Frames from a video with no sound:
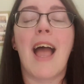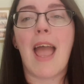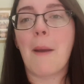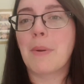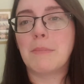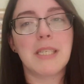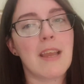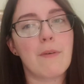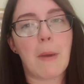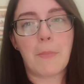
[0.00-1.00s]
um, but I'm
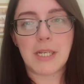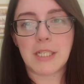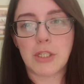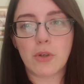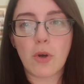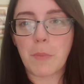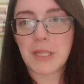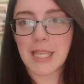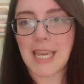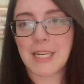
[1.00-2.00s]
saving my presents to
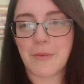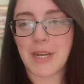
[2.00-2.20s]
open later